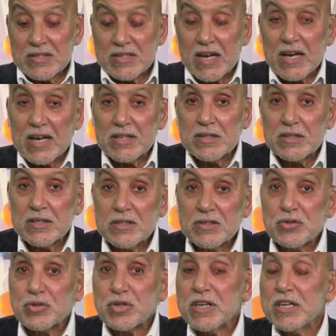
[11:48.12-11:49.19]
The second,
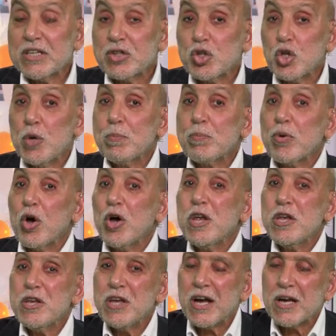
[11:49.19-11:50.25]
trade to
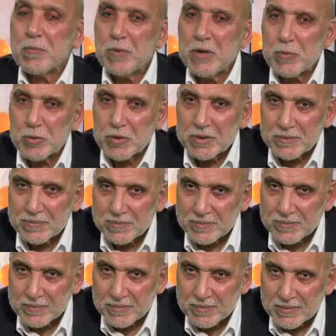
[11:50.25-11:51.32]
employ young people.
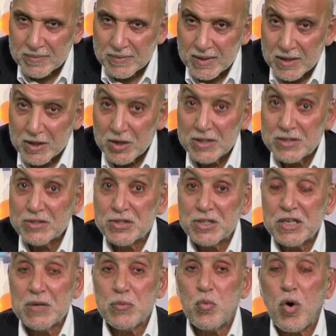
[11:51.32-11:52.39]
His
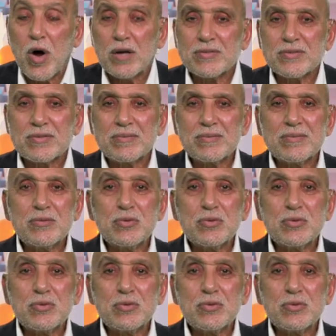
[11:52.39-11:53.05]
dream was